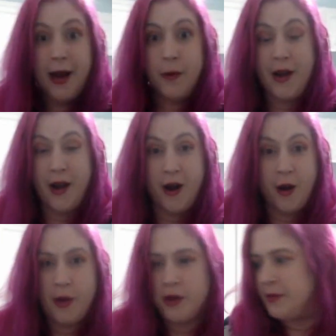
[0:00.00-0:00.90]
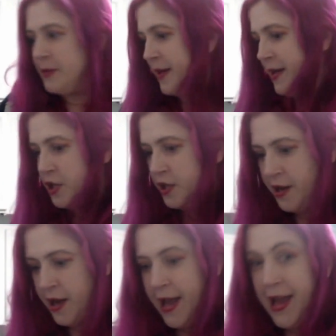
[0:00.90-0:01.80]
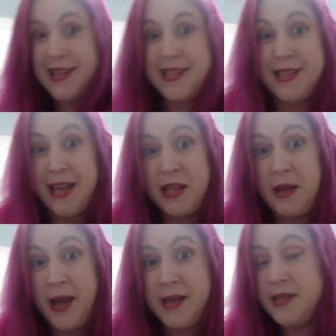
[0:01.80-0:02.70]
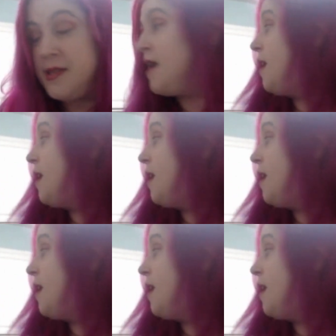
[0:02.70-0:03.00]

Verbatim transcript: Here we are. Welcome to my kitchen. It's slightly a mess,